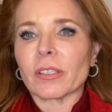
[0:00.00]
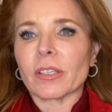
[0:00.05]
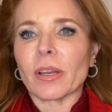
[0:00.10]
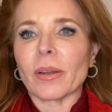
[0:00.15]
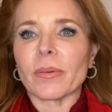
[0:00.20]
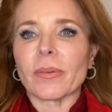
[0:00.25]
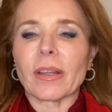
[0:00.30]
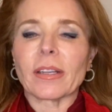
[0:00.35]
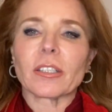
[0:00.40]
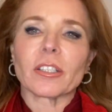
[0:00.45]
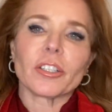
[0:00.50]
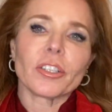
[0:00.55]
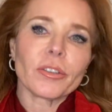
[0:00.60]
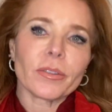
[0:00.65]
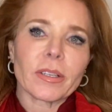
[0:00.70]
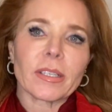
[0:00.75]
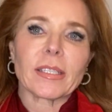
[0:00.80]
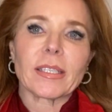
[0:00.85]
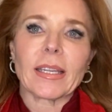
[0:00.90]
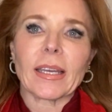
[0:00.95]
zone and to
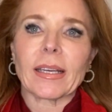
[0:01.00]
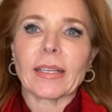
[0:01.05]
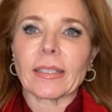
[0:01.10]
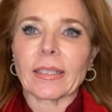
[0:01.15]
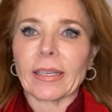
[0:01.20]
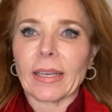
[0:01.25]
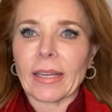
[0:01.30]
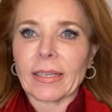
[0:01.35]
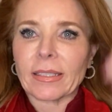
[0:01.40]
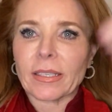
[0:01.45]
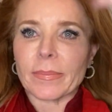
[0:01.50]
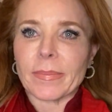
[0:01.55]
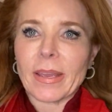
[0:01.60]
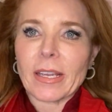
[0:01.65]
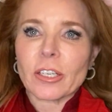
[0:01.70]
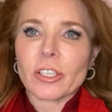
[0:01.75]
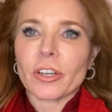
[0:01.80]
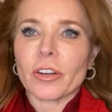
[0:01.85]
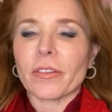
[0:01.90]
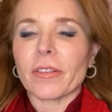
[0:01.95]
do this daily and to
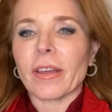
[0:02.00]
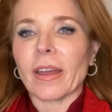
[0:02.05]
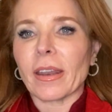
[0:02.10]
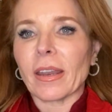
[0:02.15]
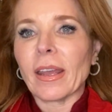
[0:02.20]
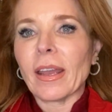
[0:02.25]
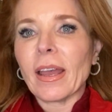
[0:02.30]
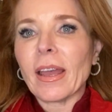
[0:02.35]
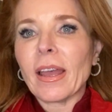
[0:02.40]
make sure that,